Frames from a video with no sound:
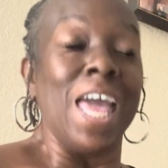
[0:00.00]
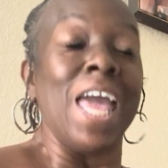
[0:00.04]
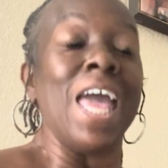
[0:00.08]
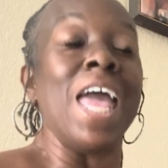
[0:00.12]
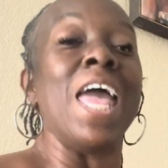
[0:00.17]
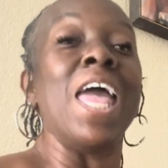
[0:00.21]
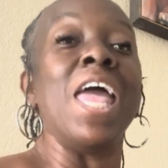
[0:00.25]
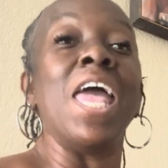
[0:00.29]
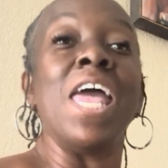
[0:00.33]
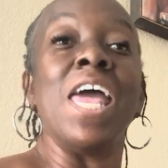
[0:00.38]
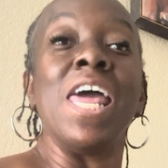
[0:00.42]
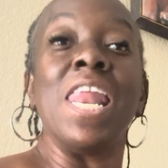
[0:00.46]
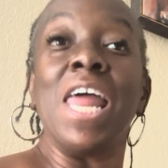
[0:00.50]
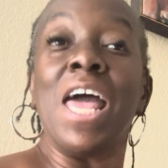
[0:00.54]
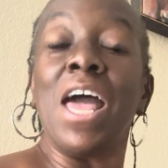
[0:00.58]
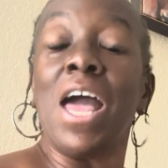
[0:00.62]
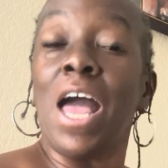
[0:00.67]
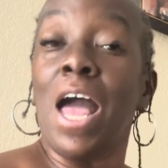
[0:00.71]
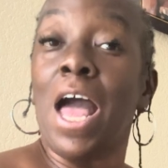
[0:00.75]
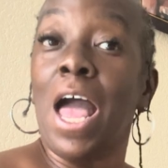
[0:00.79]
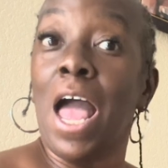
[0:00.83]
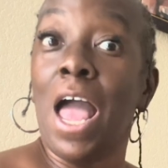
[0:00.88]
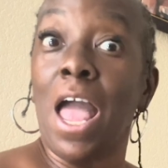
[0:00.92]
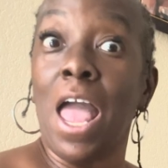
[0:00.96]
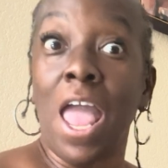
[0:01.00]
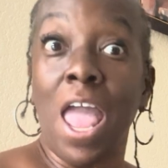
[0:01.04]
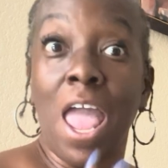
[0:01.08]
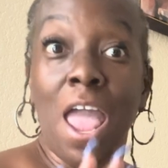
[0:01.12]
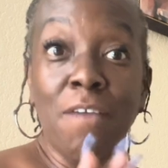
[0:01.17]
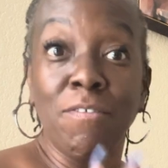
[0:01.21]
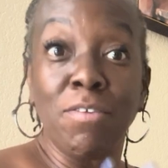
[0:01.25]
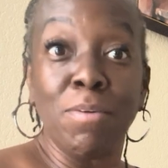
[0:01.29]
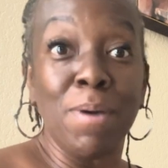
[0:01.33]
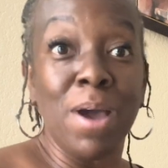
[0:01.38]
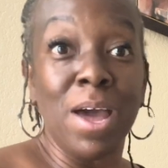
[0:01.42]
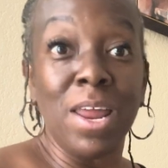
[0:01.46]
And
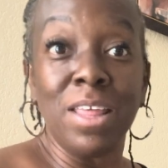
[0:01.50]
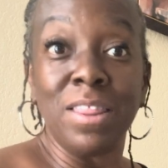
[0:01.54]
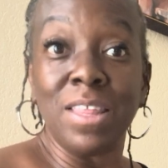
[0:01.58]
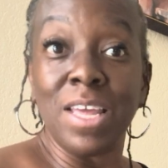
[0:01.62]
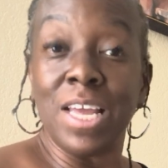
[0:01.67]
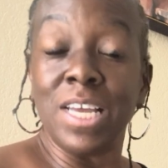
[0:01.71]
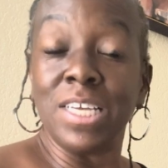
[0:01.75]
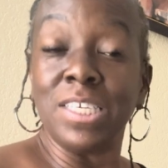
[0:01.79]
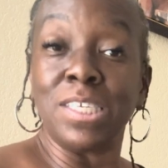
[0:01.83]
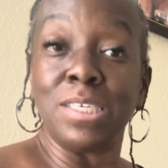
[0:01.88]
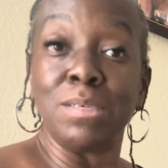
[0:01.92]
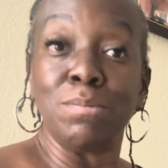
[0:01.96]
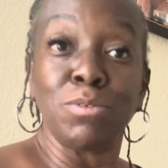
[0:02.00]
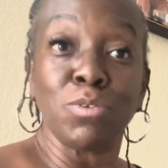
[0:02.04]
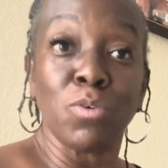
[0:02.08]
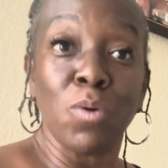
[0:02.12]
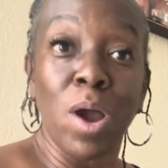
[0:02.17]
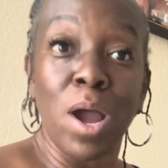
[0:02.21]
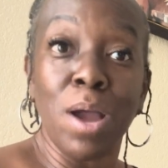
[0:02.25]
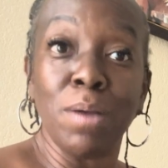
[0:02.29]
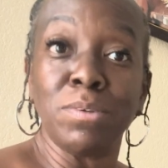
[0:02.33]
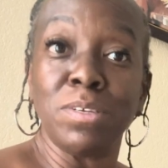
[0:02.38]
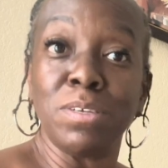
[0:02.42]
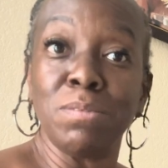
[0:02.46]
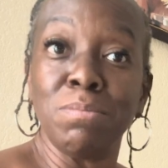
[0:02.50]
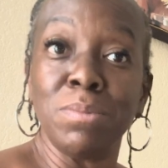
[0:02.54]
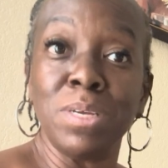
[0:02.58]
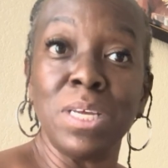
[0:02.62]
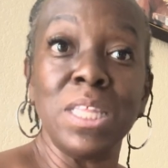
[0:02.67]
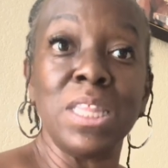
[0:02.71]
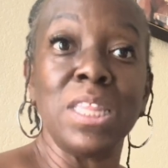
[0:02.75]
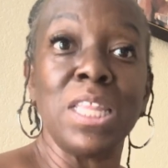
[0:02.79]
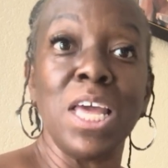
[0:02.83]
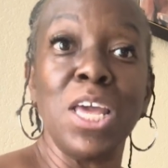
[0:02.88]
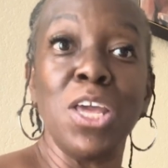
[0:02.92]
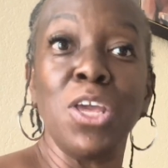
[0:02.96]
everybody that is subscribed to me,
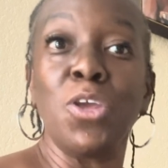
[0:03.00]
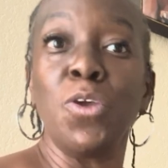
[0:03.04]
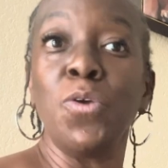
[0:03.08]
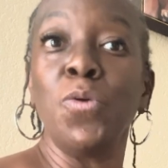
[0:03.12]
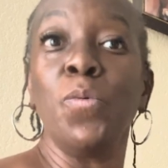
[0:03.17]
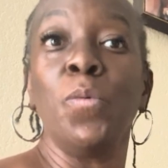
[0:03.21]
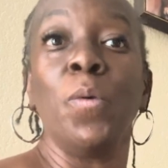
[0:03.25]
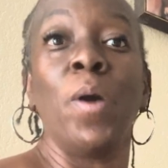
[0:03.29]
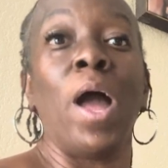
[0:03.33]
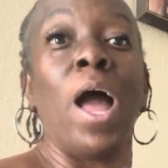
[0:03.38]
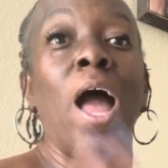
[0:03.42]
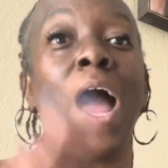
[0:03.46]
thank you.